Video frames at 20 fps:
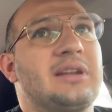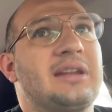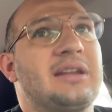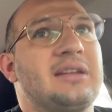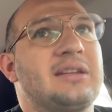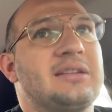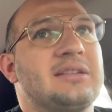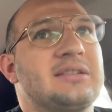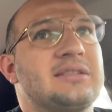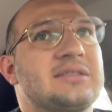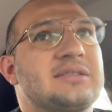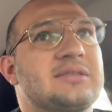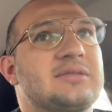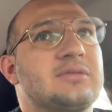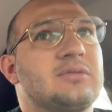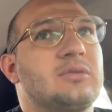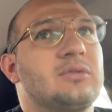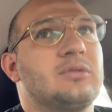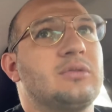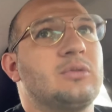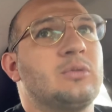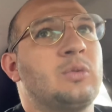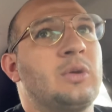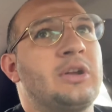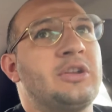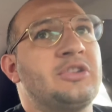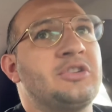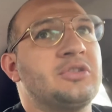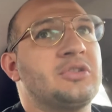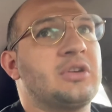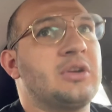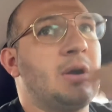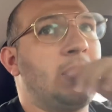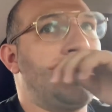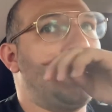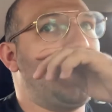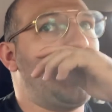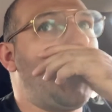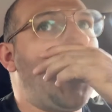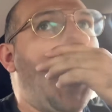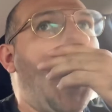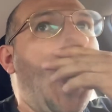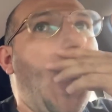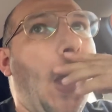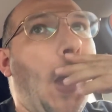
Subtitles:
is when you go